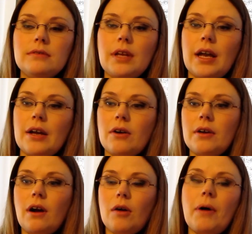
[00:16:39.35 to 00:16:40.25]
And I know
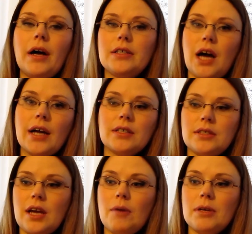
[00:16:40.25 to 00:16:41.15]
you're all probably dying to
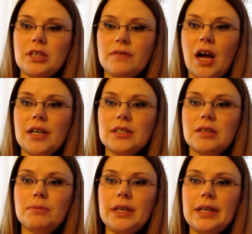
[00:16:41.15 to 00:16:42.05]
see how much I've gotten
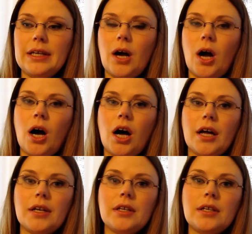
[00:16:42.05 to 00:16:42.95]
completed
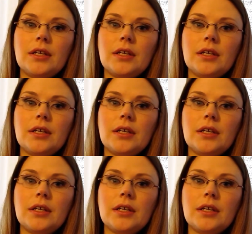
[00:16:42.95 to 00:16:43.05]
on